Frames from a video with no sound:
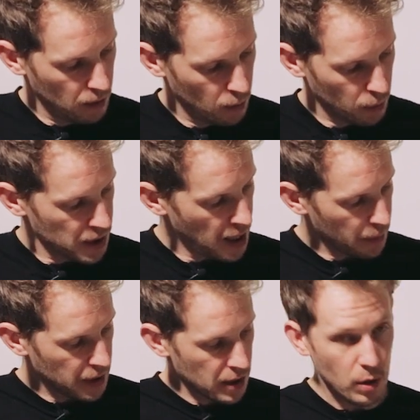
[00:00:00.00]
we'll start
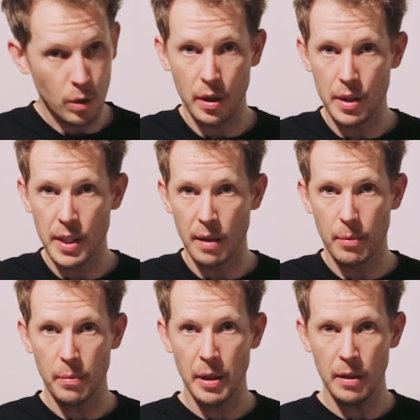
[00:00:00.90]
with this corner down the
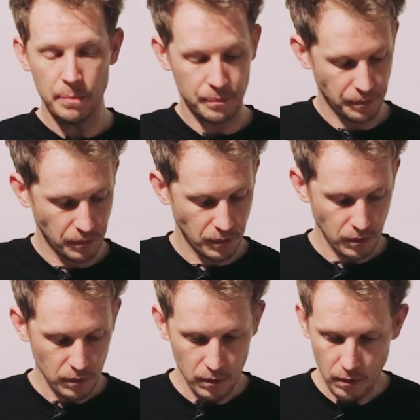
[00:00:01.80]
bottom here,
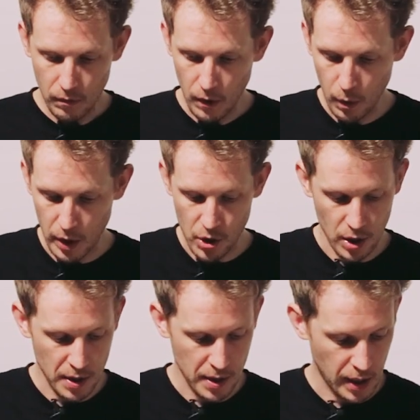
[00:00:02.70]
which
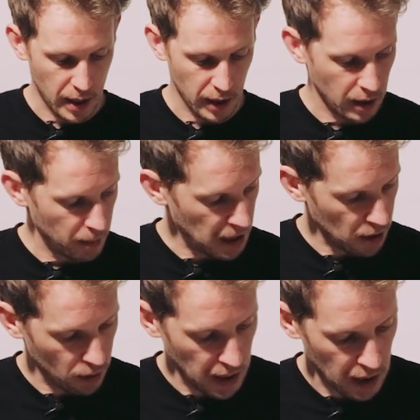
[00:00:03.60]
is going to mean
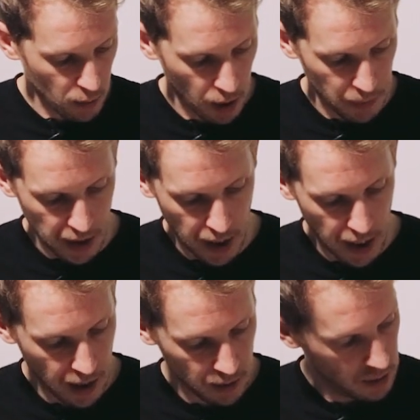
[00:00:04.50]
you'll need the one with the
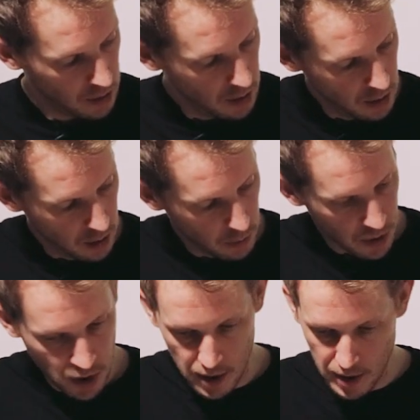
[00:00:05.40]
cutout,
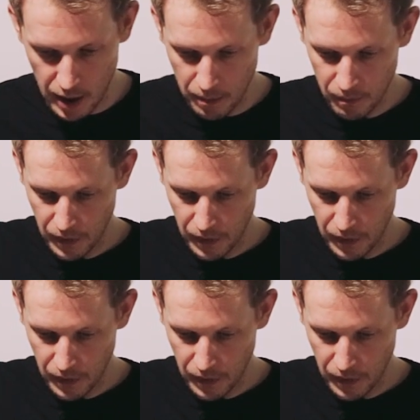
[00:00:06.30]
which sits there.